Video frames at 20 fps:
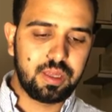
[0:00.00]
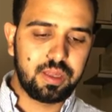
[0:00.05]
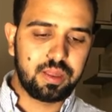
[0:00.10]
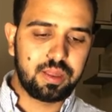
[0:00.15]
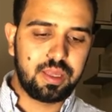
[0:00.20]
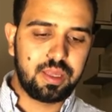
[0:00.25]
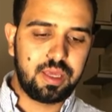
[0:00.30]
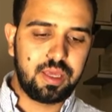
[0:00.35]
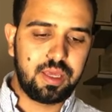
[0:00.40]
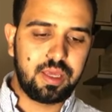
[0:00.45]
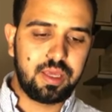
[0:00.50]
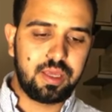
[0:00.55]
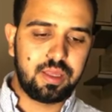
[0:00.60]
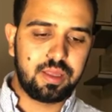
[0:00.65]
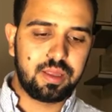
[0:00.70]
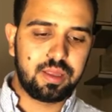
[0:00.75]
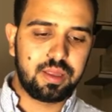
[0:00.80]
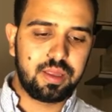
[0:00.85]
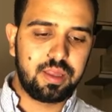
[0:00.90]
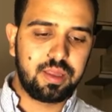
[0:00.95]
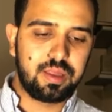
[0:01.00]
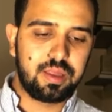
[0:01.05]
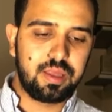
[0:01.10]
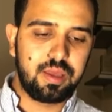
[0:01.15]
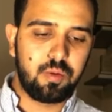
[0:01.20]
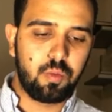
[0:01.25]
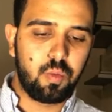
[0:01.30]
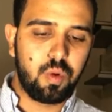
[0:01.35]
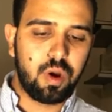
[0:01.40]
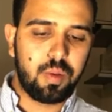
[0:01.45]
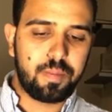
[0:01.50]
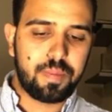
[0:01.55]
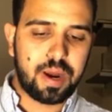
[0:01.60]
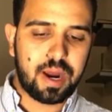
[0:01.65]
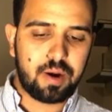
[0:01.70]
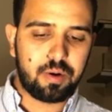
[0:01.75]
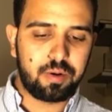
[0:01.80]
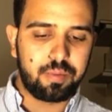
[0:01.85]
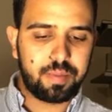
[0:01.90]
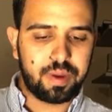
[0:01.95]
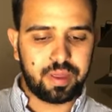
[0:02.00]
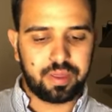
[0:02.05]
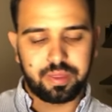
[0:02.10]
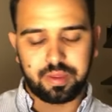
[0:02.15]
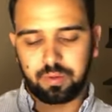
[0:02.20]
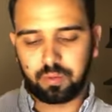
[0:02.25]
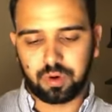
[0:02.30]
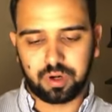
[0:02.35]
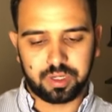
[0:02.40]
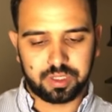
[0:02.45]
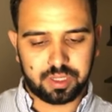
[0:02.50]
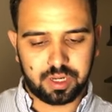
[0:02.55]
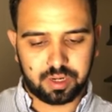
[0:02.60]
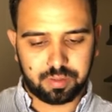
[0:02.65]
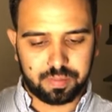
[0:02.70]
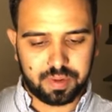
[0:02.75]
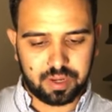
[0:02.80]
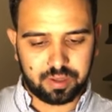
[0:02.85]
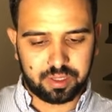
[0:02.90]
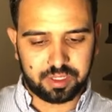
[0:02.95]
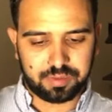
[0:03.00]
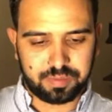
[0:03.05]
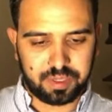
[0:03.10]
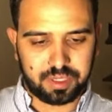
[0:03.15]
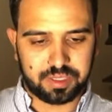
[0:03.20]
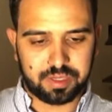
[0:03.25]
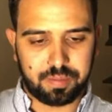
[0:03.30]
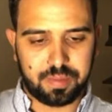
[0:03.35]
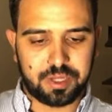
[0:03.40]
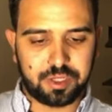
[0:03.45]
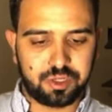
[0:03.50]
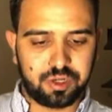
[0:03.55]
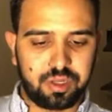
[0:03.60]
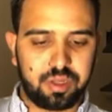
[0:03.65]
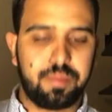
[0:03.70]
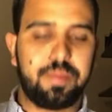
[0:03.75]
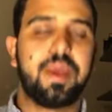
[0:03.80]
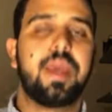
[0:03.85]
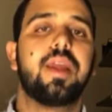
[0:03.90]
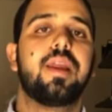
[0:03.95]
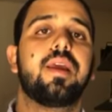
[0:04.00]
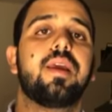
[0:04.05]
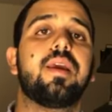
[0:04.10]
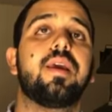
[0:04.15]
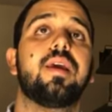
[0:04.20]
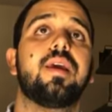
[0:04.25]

The willpower myth, and we're going to talk about this because I mentioned at the beginning,